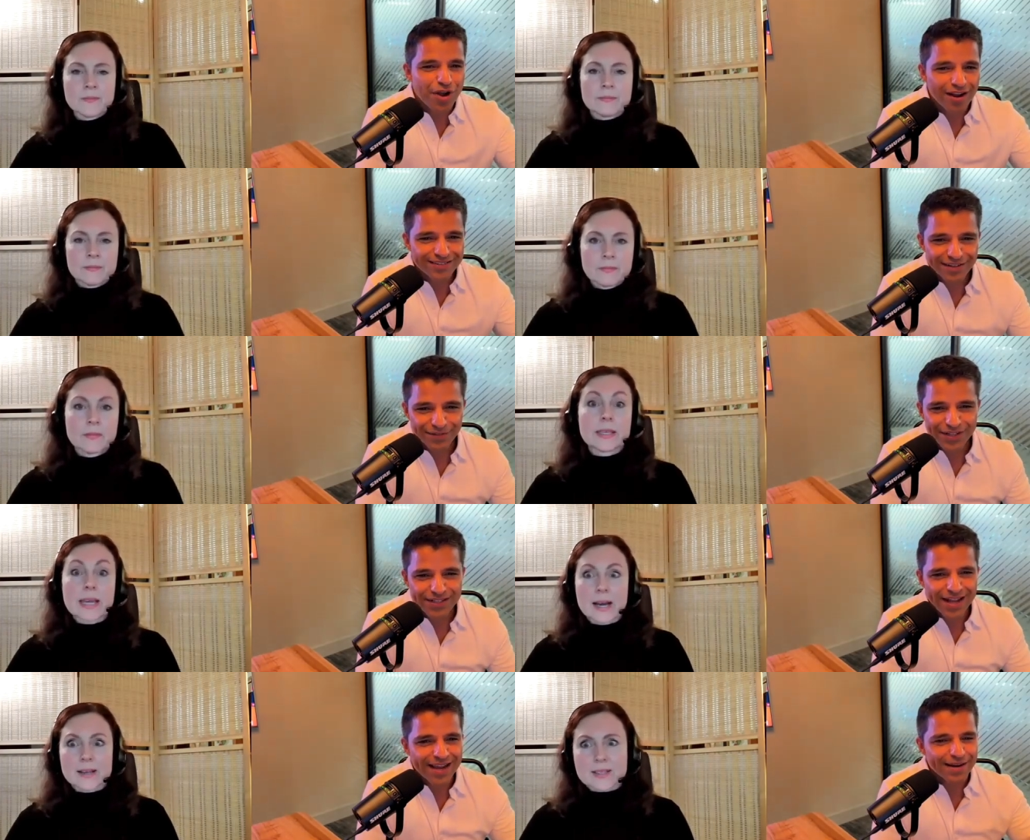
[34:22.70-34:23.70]
Speaker 1: cognitive.
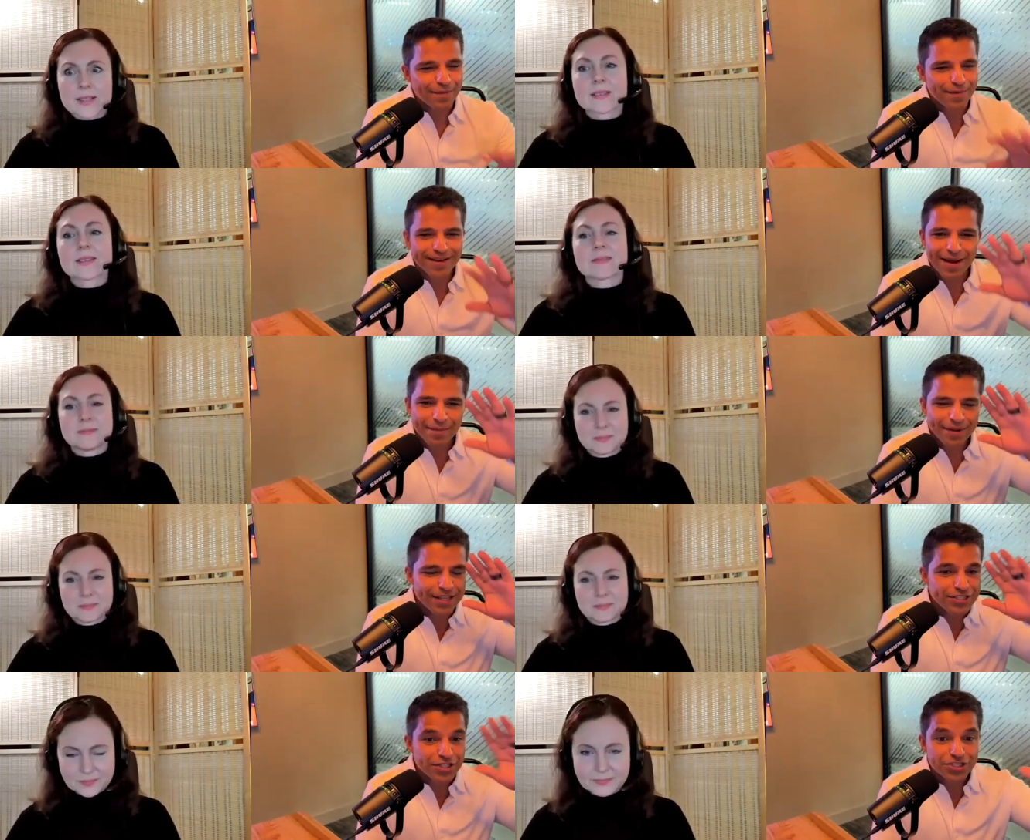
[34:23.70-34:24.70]
Yes. Disease, I mean, I
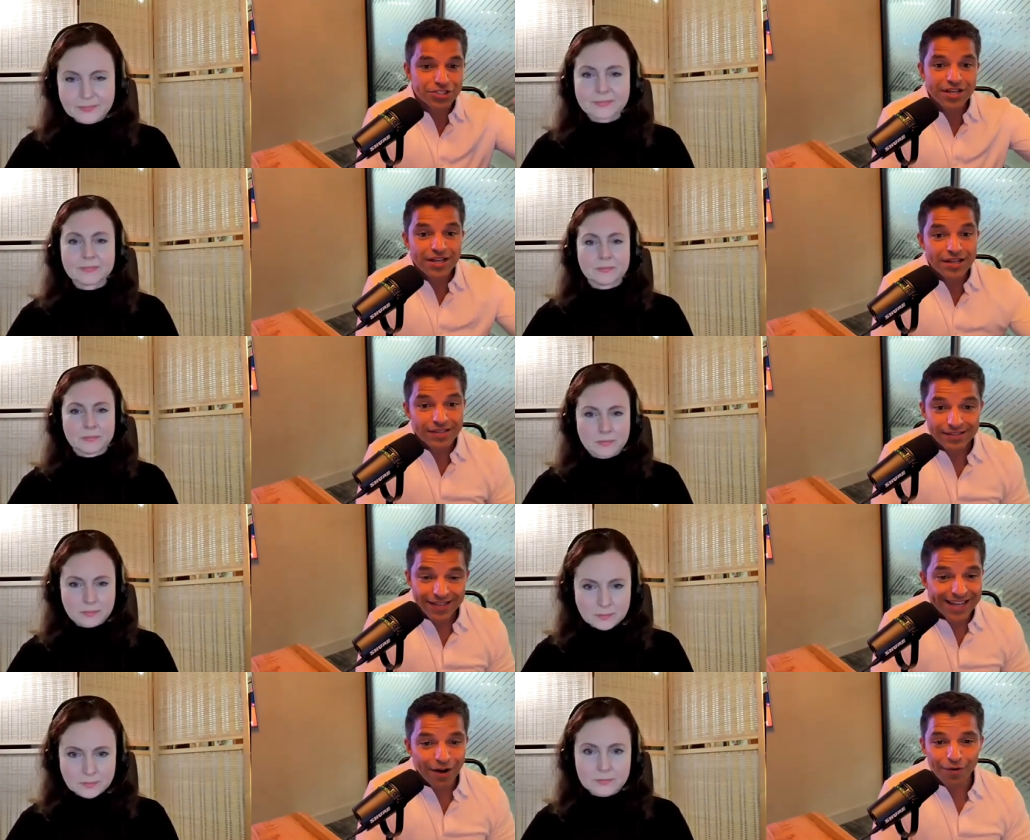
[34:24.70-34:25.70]
mean, it just the
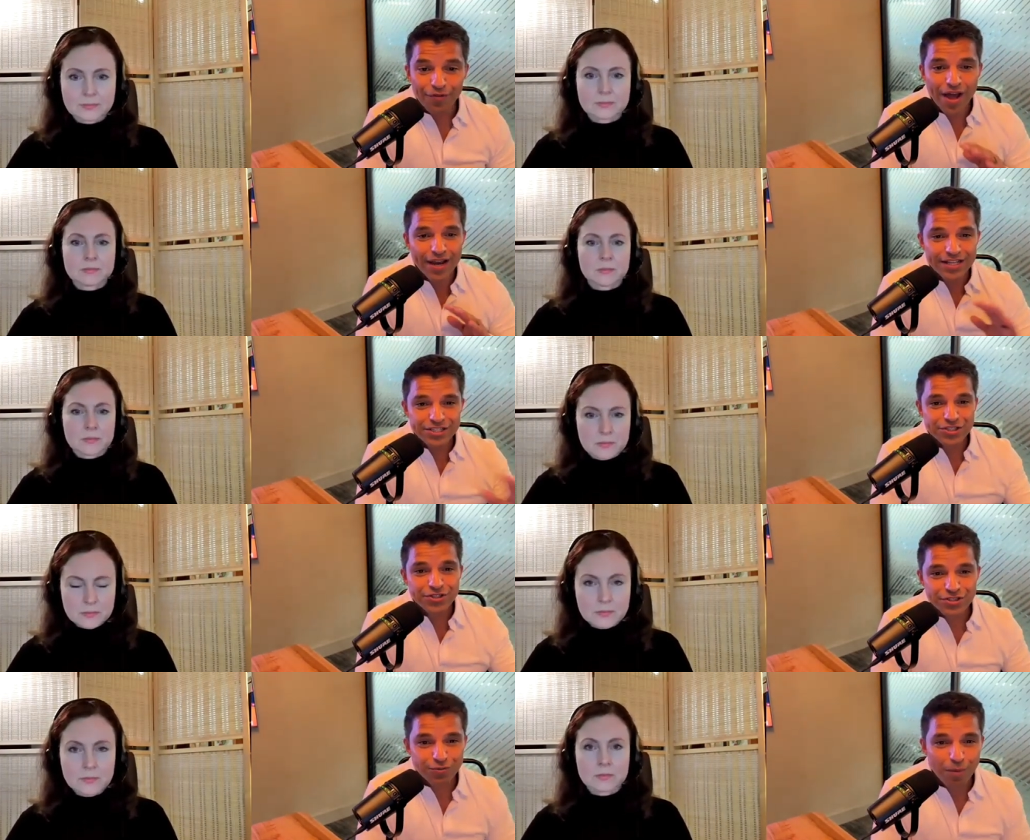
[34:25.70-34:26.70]
data on that is
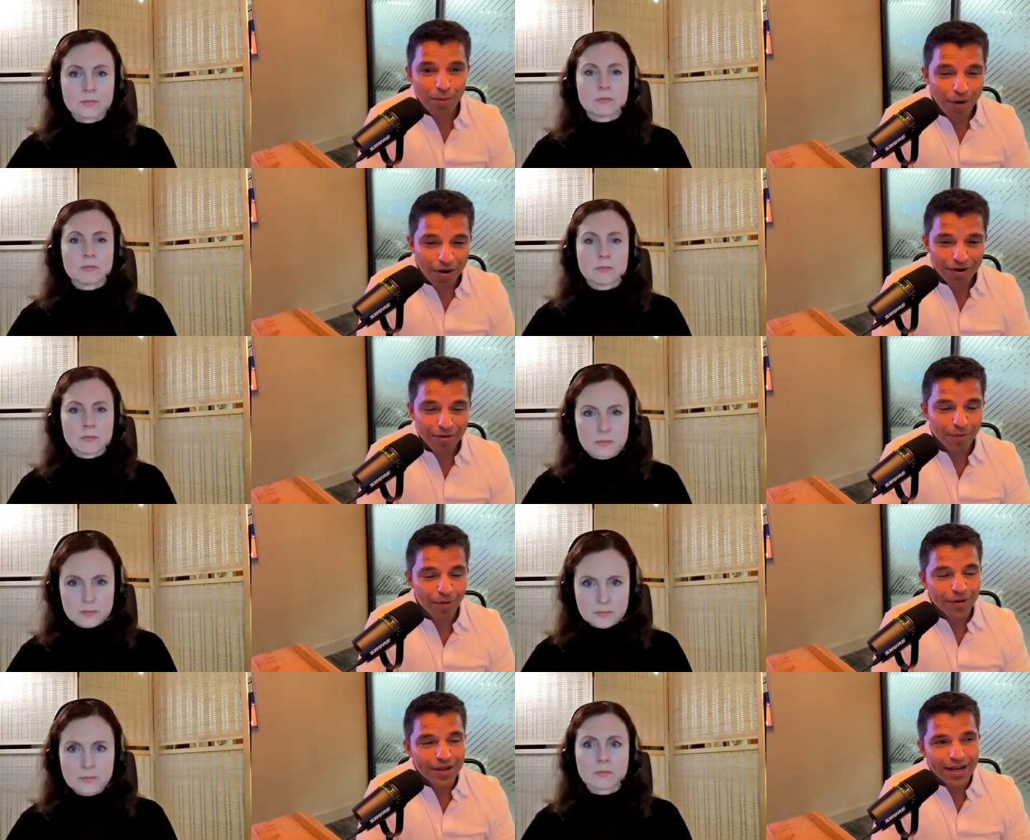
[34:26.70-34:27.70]
just
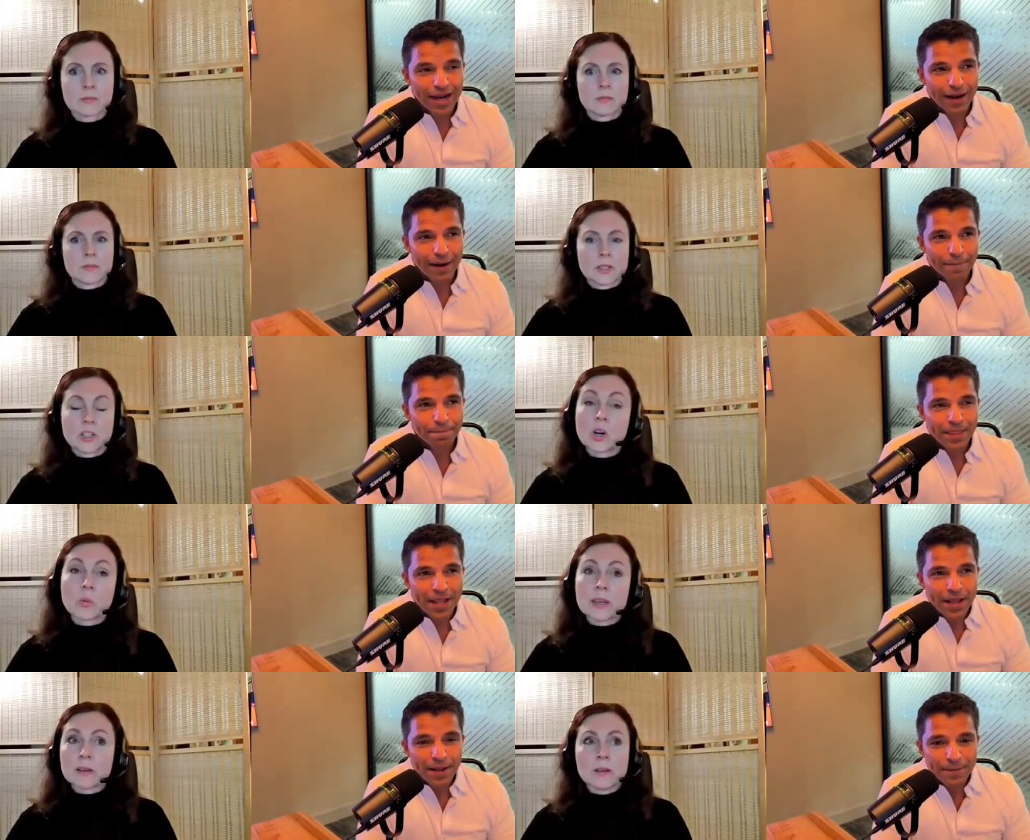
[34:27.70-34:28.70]
remarkable. Um, you know,
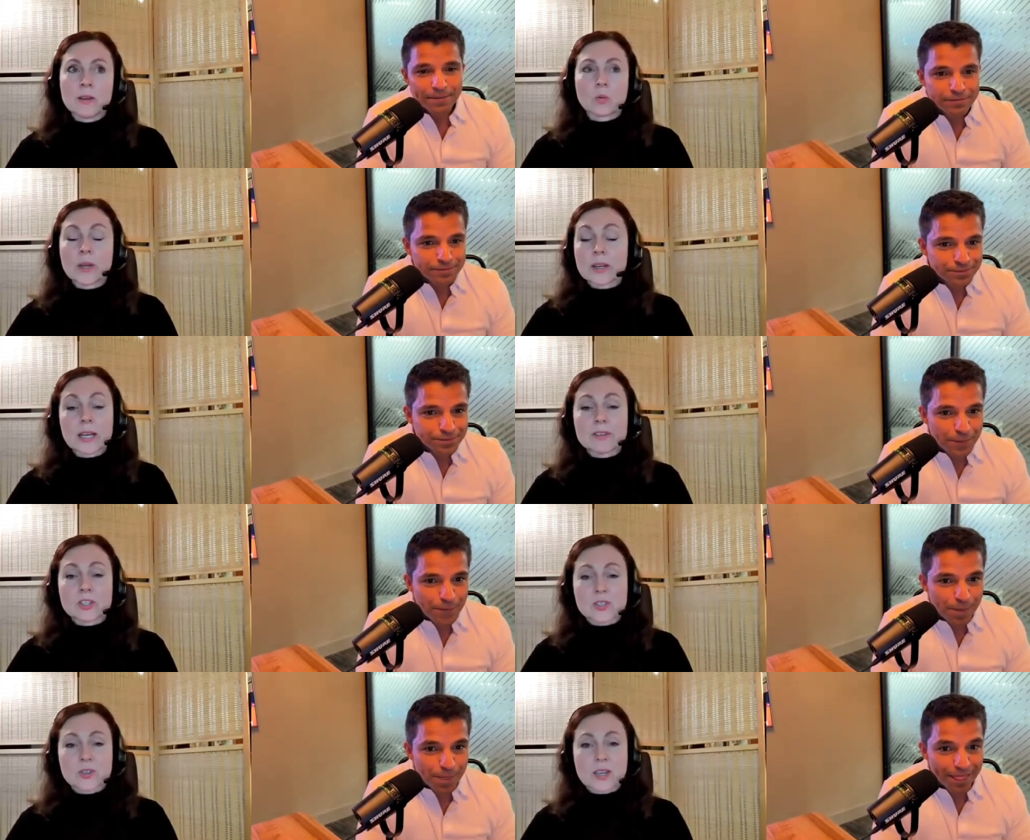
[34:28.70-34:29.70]
Speaker 2: we we could even
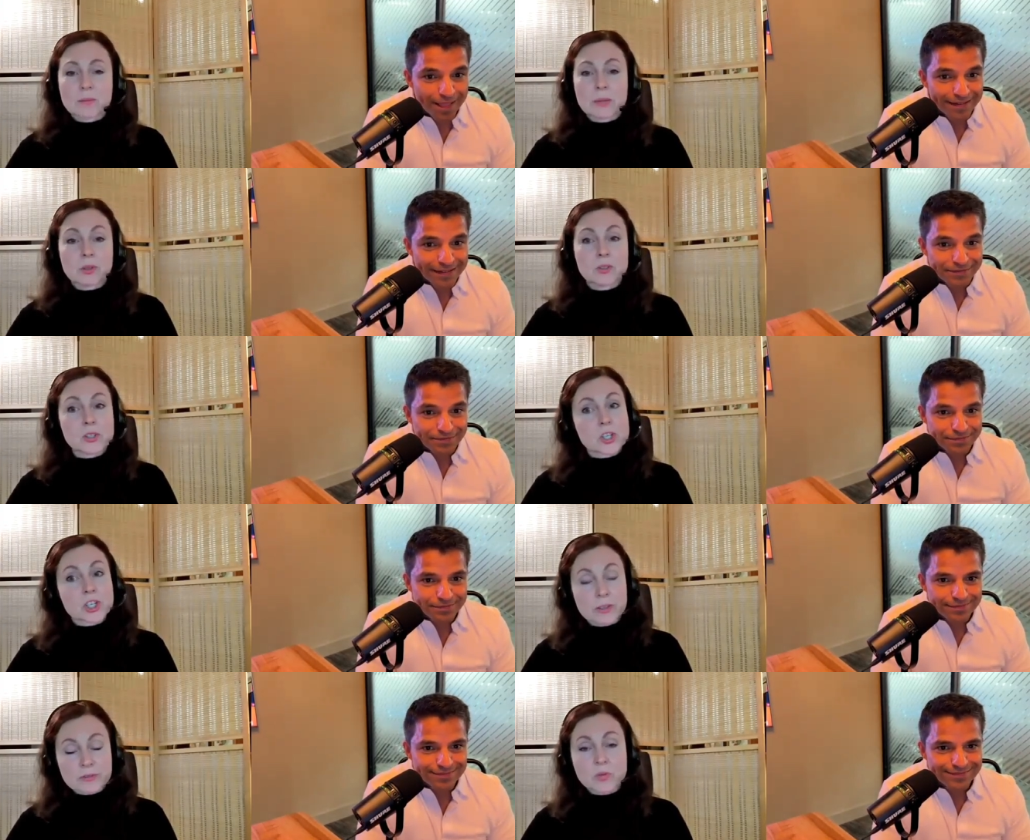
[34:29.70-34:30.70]
just look at people who do
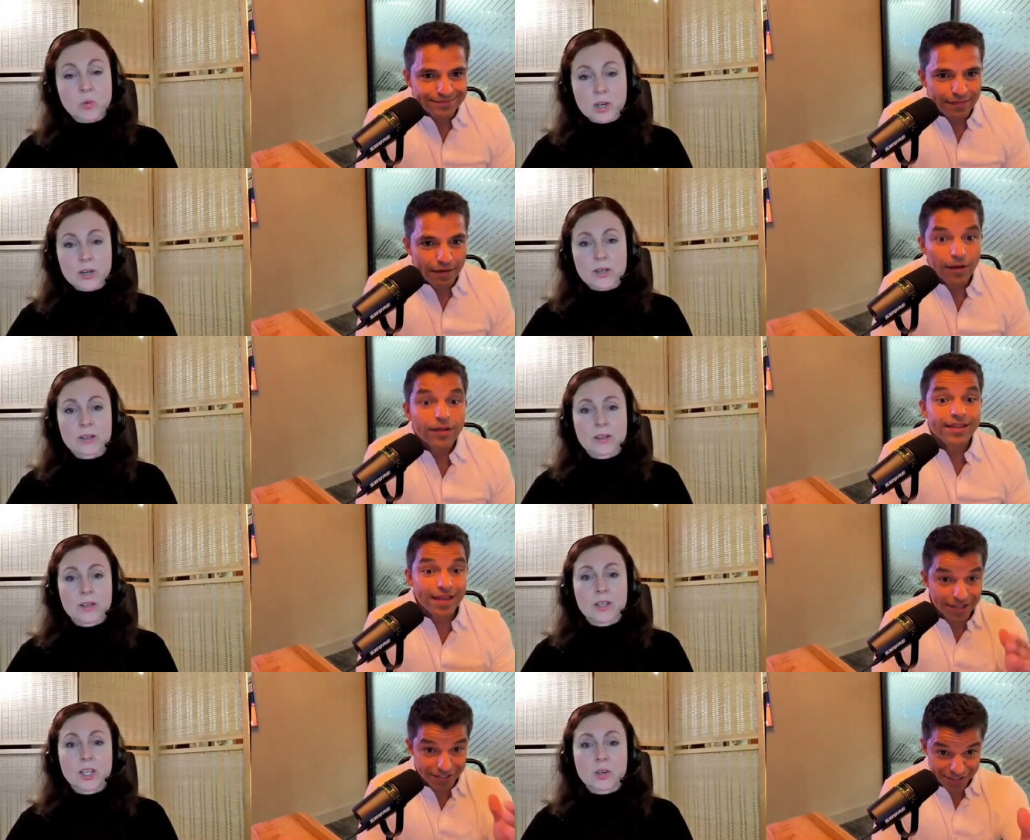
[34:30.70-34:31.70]
shift work.
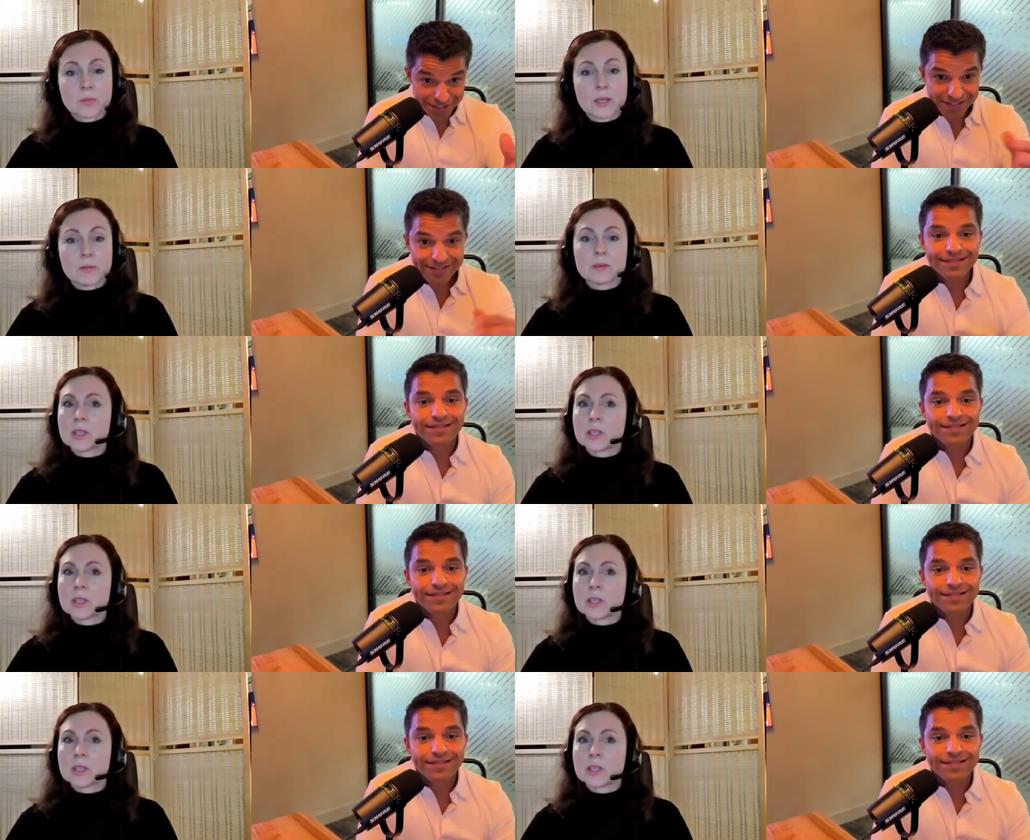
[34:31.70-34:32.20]
Yes. You know, pe- you